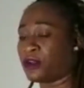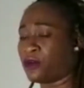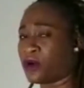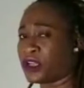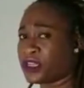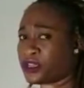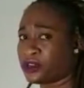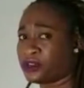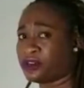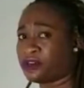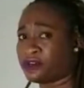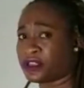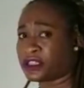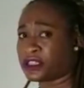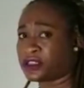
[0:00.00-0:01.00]
What do you do
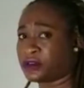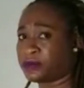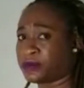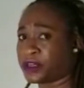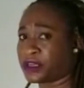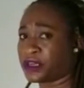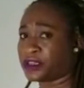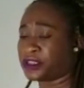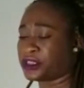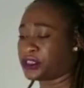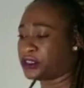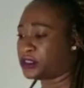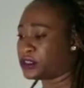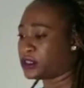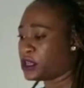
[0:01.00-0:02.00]
for seizure
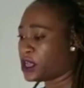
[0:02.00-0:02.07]
precautions?